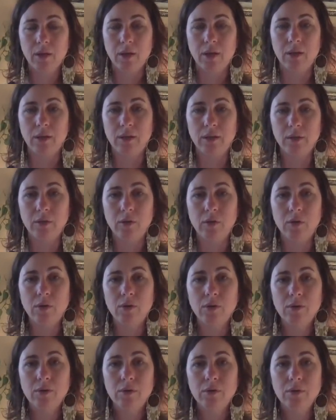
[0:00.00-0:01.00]
And let
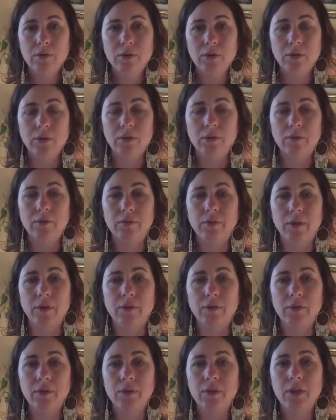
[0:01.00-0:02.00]
all of
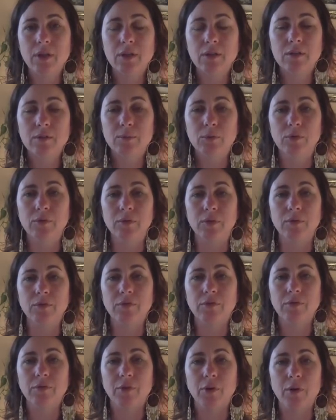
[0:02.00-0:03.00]
everything that's moving
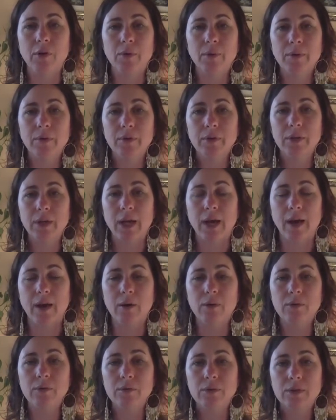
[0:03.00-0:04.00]
forward,
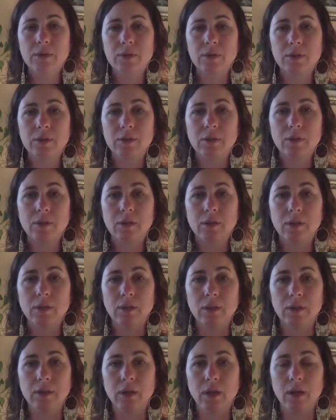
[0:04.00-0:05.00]
out,
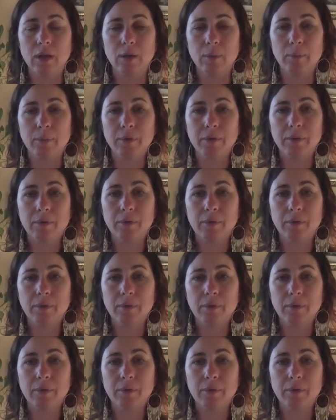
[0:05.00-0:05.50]
and up,